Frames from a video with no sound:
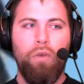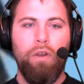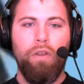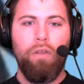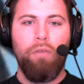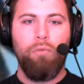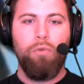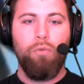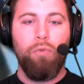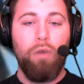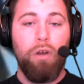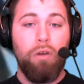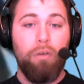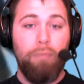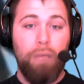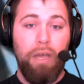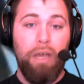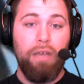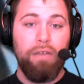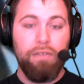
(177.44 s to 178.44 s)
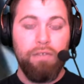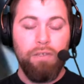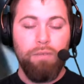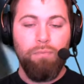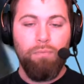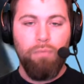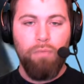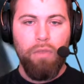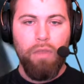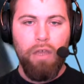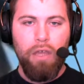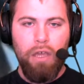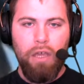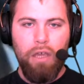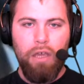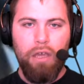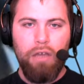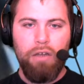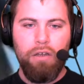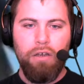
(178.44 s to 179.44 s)
of them would wear a mask.
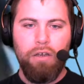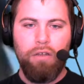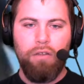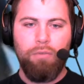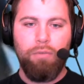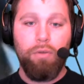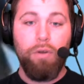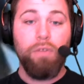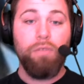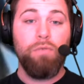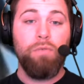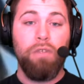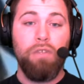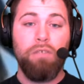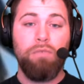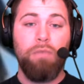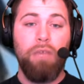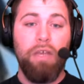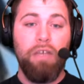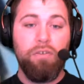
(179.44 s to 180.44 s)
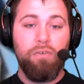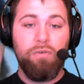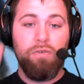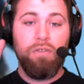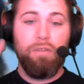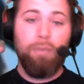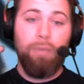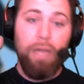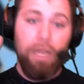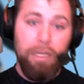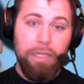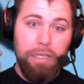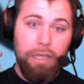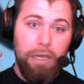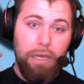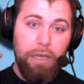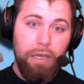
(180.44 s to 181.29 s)
And the person with his mask was the bad guy.